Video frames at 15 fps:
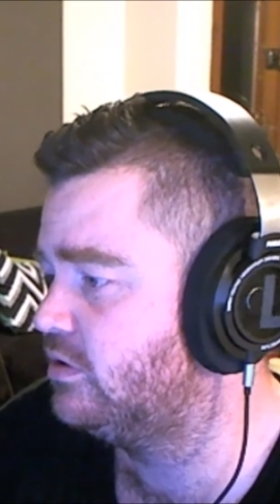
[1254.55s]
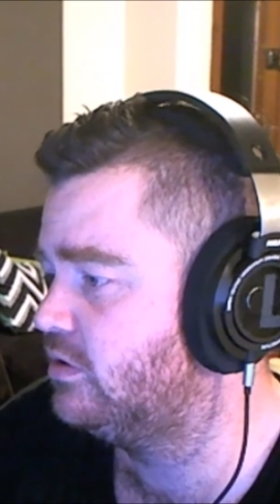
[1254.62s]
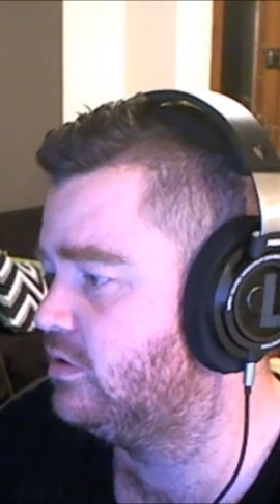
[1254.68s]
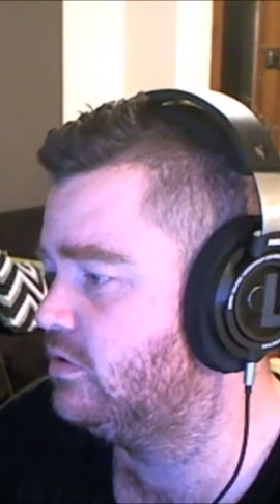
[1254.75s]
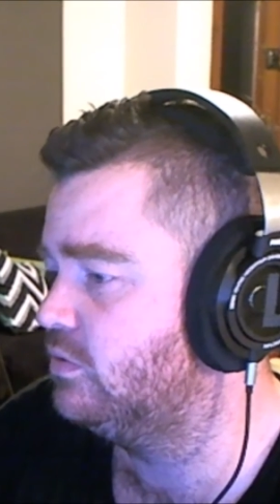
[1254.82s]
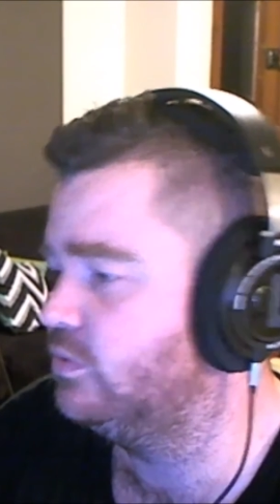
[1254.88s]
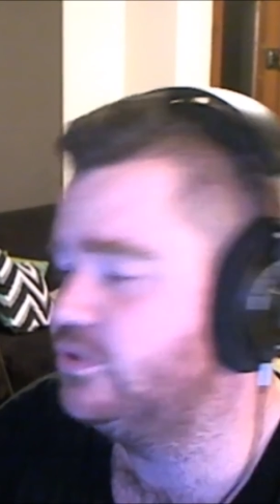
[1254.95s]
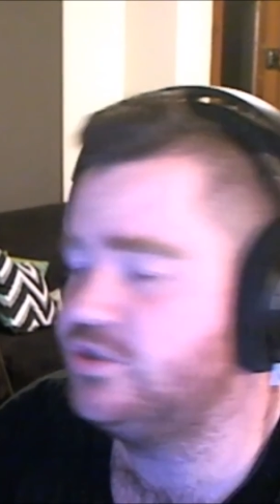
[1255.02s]

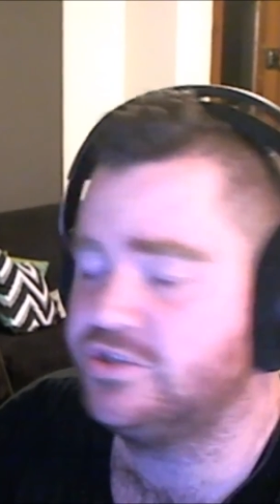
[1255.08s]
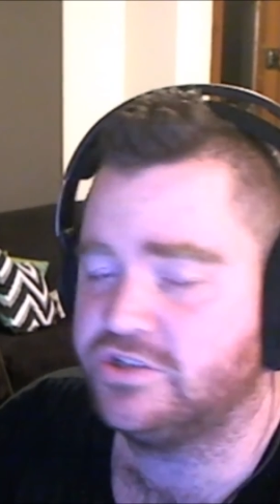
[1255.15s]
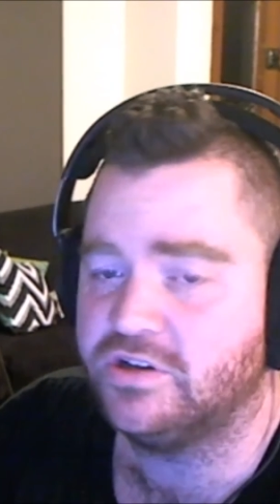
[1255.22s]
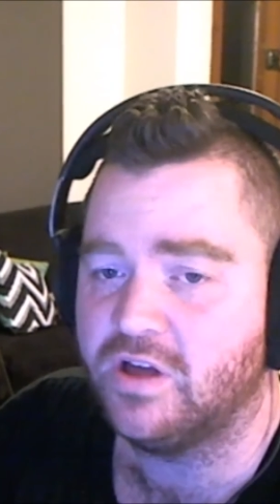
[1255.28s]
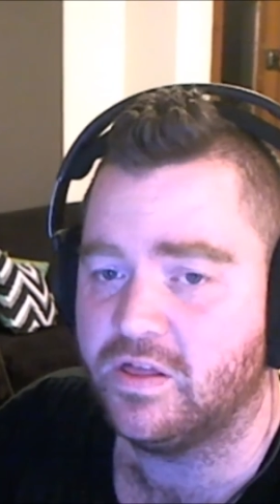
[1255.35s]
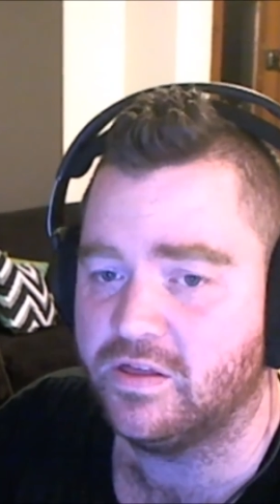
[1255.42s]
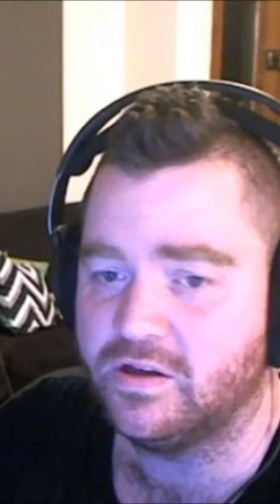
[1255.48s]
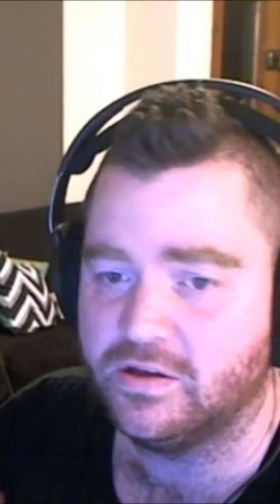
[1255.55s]
which is
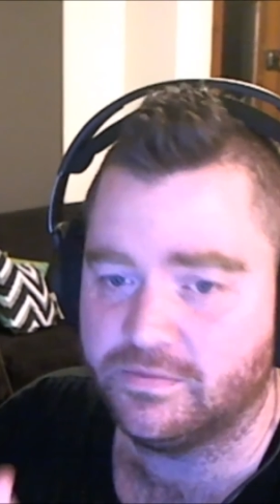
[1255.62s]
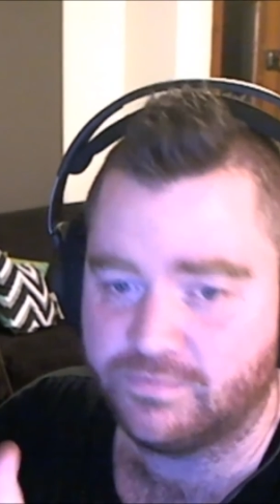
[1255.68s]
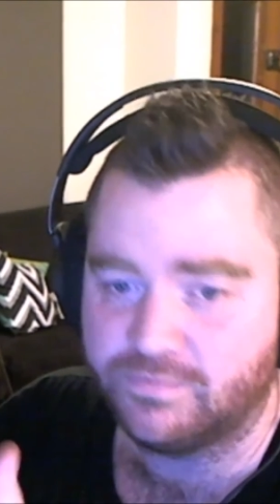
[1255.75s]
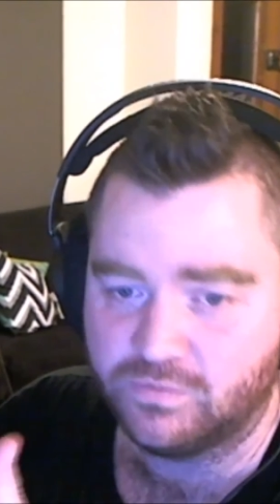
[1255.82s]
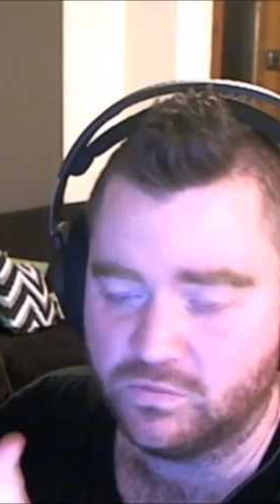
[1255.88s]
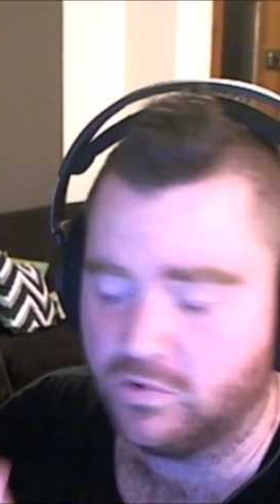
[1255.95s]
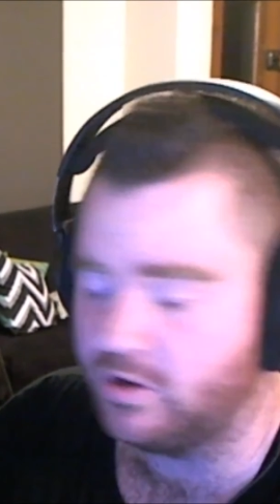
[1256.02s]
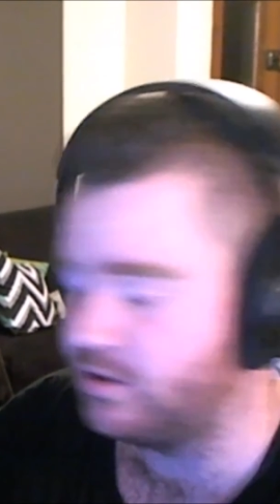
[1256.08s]
another,
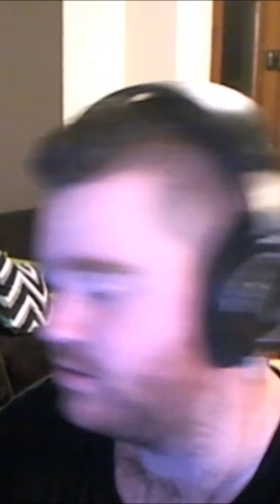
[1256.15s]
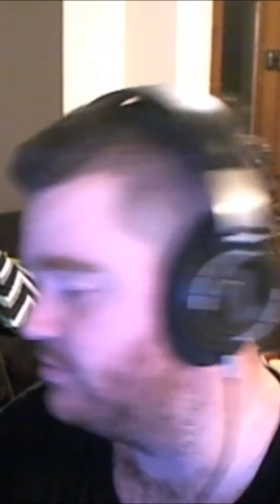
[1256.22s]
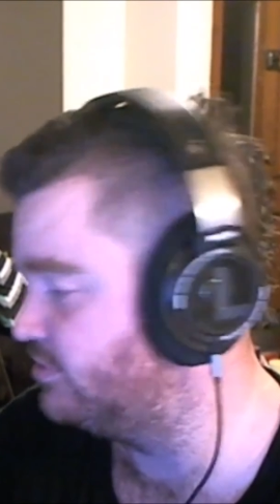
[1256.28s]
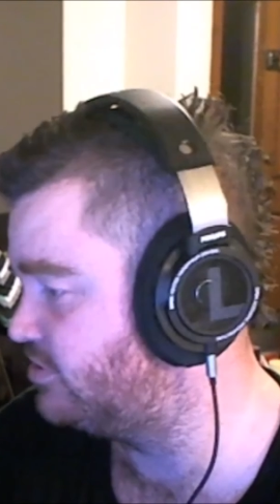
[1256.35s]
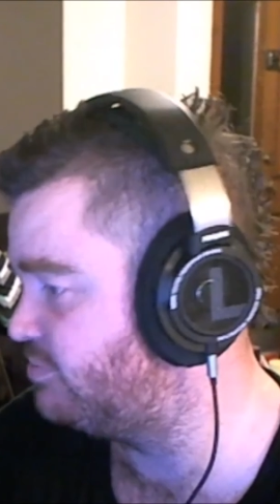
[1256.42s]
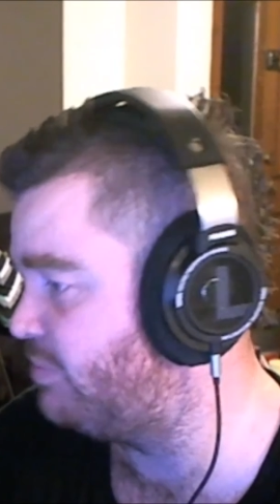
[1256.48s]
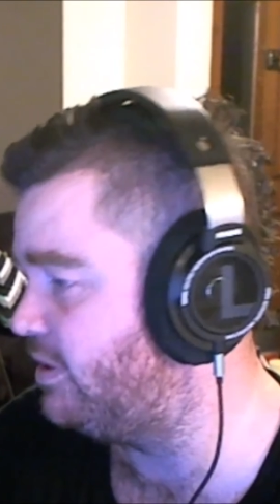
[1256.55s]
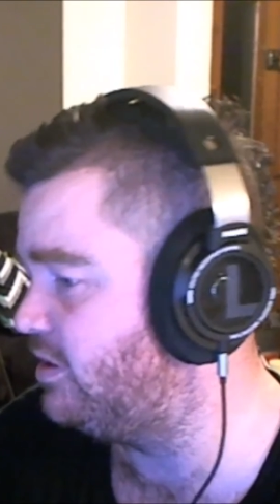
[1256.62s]
like I was
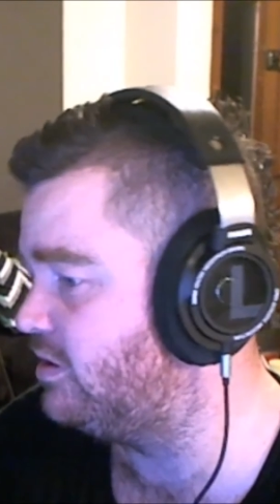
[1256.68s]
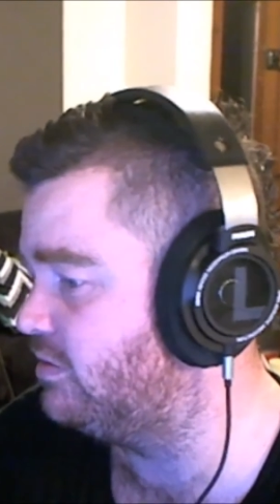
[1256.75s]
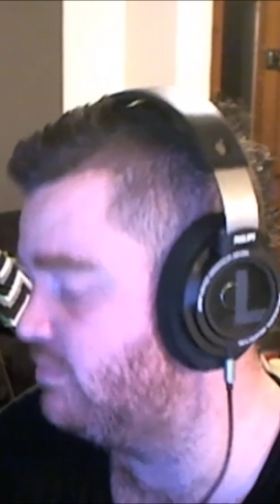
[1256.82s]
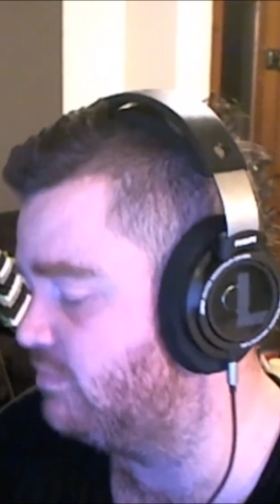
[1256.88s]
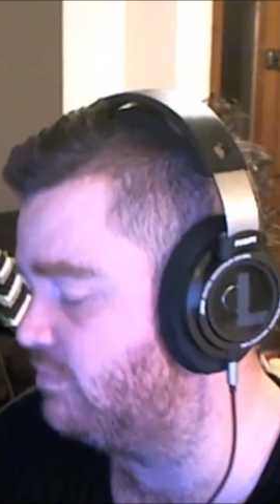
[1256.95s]
speaking